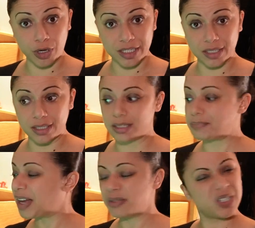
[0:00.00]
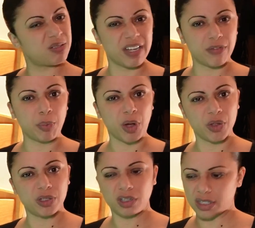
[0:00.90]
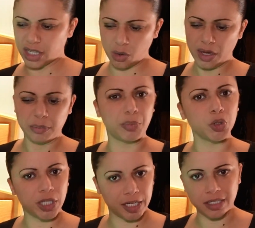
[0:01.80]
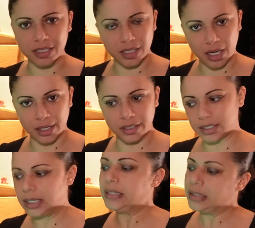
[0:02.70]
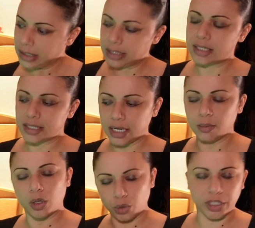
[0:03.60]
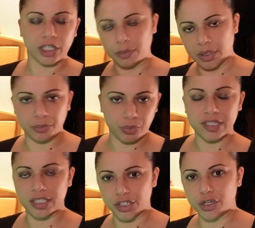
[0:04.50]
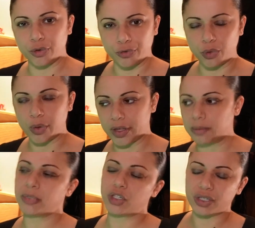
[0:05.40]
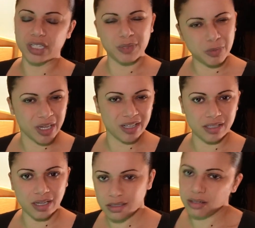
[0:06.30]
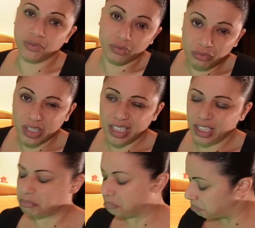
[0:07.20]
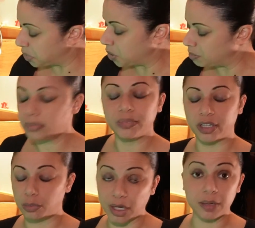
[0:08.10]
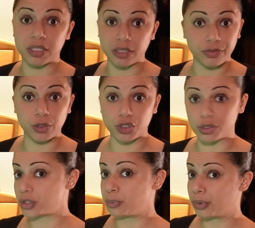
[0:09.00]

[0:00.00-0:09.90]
presses. I've just never bothered, because they're quite bulky in size, and to say I'm only going to be pressing tofu with it, it just seems a bit excessive, really. But, perhaps in the future at some